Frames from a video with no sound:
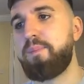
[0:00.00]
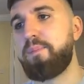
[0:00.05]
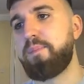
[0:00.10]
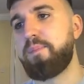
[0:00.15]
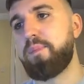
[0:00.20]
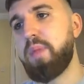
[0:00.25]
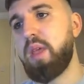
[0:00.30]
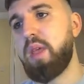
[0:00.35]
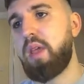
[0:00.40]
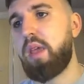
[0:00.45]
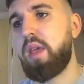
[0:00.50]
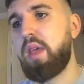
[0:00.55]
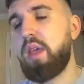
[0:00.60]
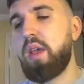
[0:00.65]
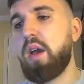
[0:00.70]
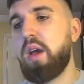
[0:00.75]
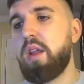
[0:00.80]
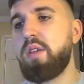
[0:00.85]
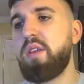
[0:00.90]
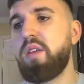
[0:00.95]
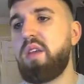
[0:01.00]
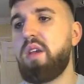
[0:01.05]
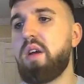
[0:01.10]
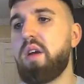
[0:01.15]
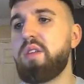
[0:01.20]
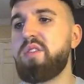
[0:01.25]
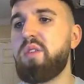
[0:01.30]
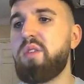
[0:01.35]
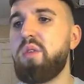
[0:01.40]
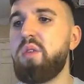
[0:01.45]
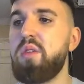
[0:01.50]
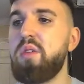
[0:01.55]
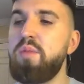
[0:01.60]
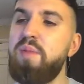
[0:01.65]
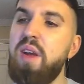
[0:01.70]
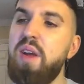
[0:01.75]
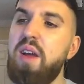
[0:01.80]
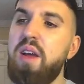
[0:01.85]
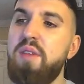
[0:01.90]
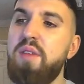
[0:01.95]
He got his goal.
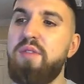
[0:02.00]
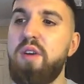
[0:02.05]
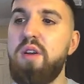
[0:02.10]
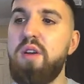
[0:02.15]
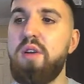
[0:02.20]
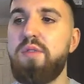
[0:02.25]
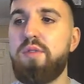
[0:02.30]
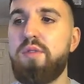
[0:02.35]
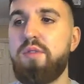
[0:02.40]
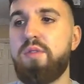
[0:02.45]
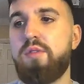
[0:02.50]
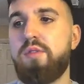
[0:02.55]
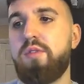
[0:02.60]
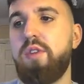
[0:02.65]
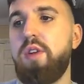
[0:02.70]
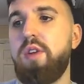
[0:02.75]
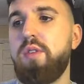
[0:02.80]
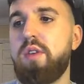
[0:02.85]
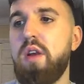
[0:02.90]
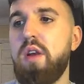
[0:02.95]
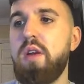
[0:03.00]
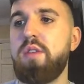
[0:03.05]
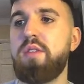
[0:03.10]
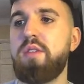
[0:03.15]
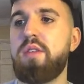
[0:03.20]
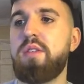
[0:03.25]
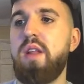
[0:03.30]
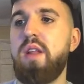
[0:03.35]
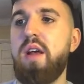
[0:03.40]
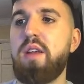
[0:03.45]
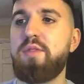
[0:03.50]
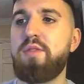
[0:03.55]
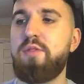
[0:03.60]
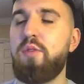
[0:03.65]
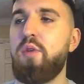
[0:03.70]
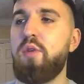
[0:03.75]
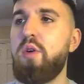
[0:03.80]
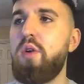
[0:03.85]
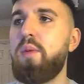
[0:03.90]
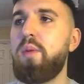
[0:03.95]
Fair enough, 3 returns in his last
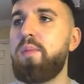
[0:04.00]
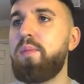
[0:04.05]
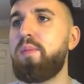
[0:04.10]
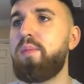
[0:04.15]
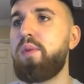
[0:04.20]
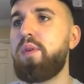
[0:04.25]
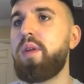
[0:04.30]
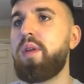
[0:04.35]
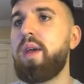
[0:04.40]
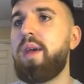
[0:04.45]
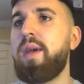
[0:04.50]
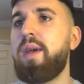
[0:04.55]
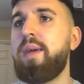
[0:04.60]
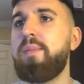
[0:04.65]
4. But I